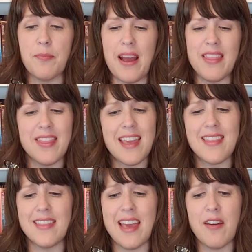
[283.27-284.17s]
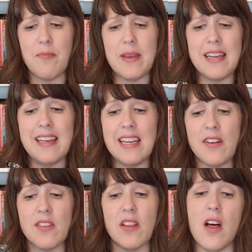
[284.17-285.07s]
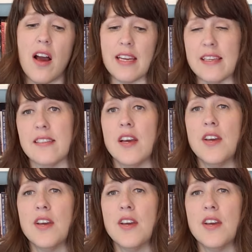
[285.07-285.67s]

I think that they have been in here the longest.